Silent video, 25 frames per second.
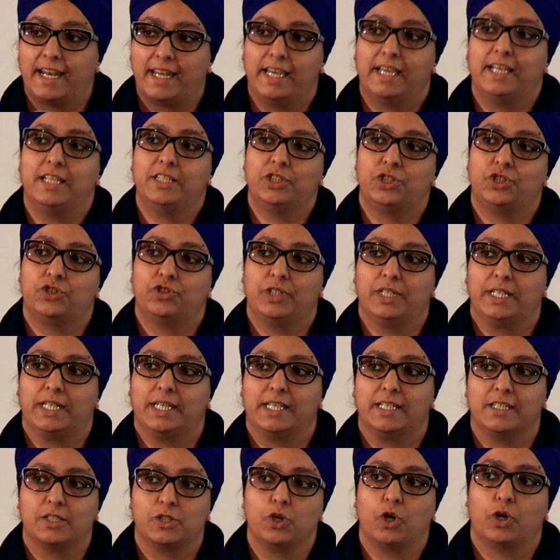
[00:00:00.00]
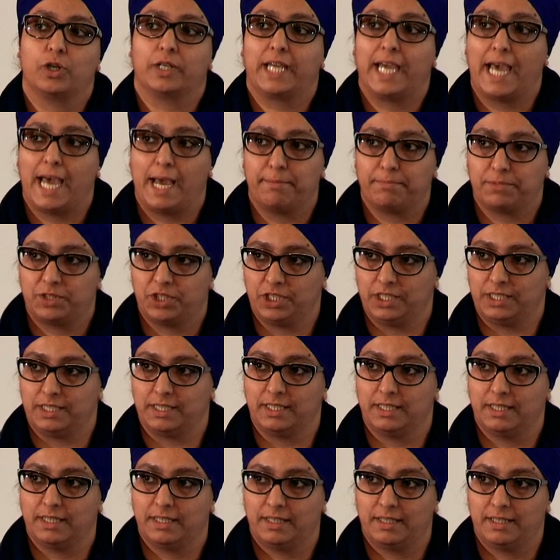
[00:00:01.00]
history is not captured.
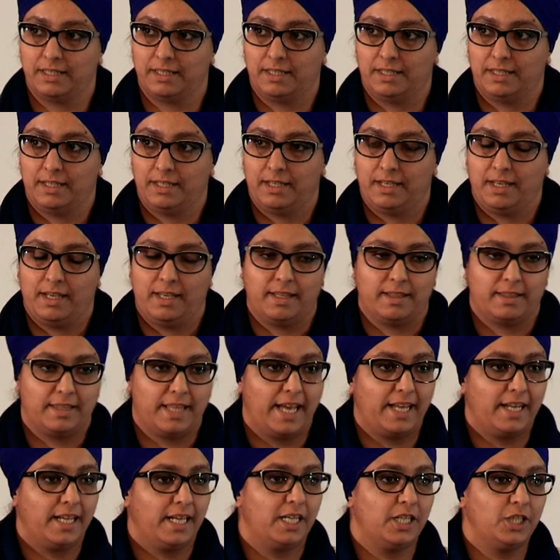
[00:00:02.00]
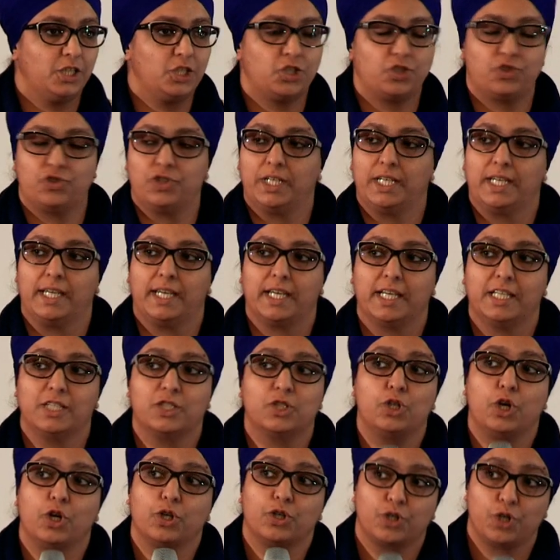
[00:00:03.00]
That history is
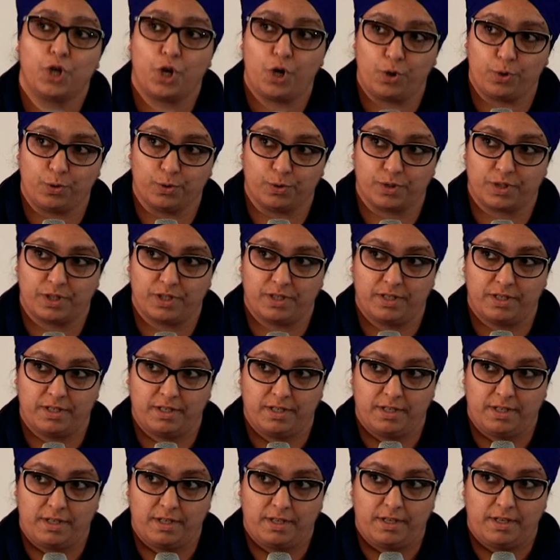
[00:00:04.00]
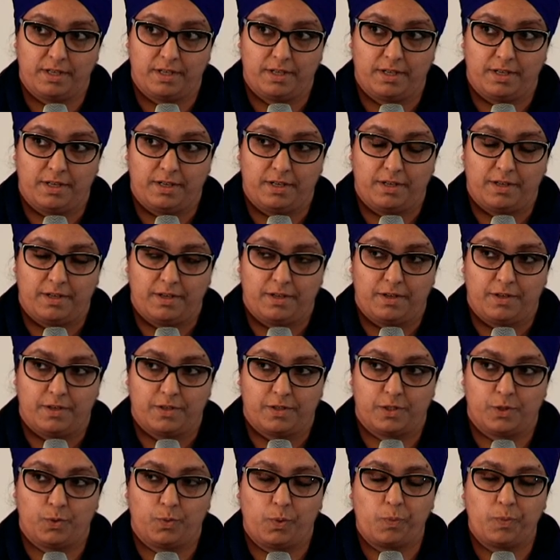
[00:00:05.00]
not told.
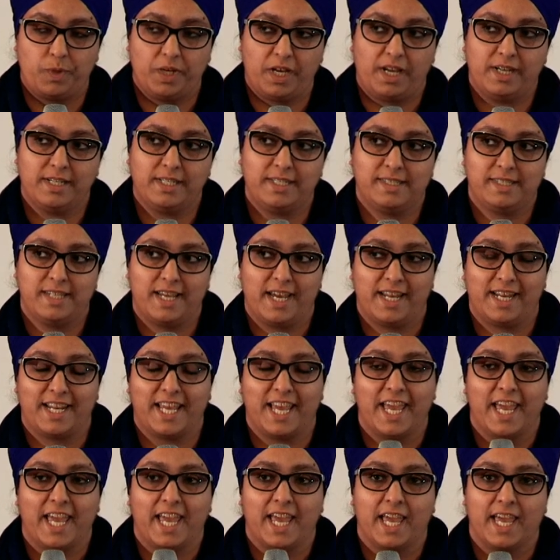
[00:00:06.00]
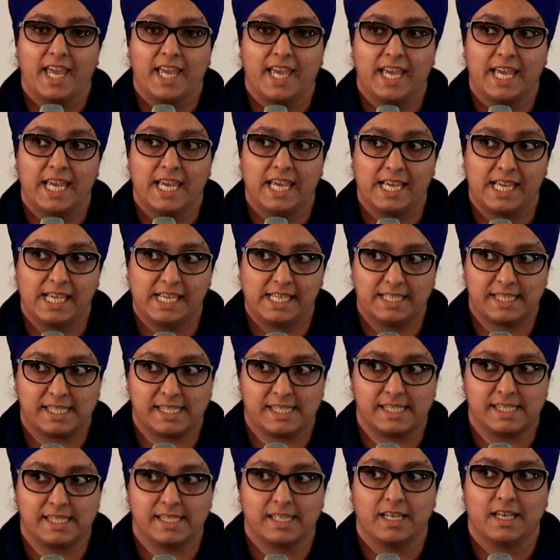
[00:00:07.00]
So when we understand
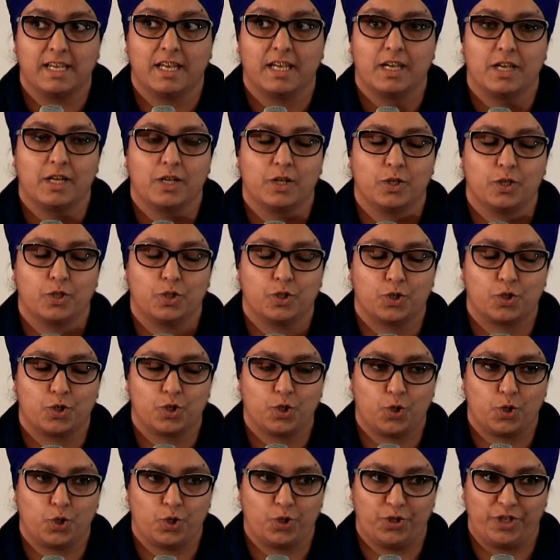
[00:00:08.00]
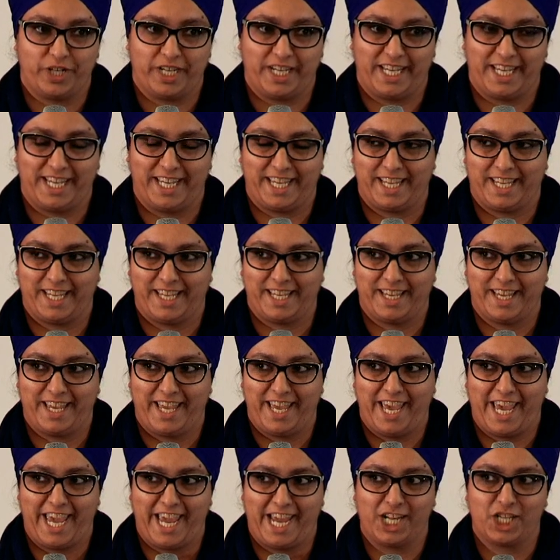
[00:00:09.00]
his story,
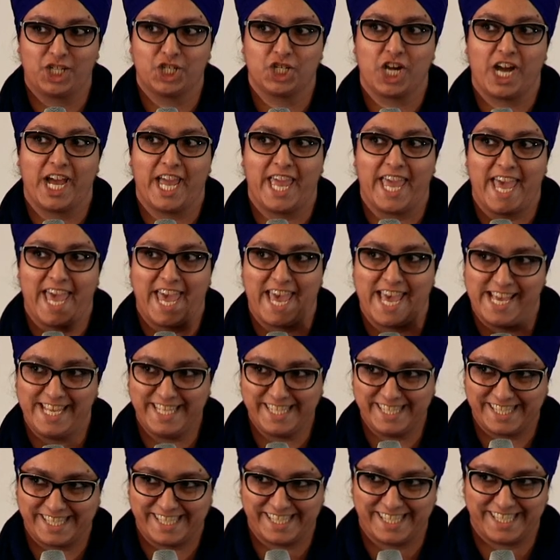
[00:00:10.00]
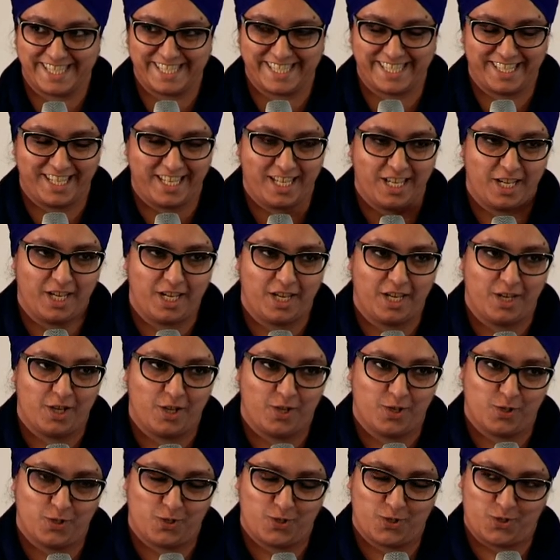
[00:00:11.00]
H-I-S
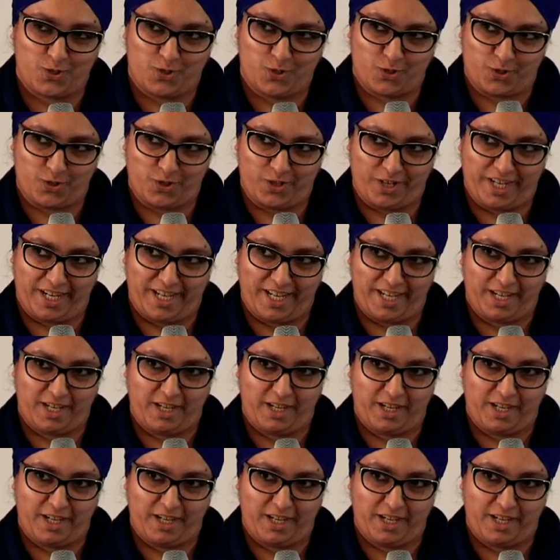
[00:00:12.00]
story,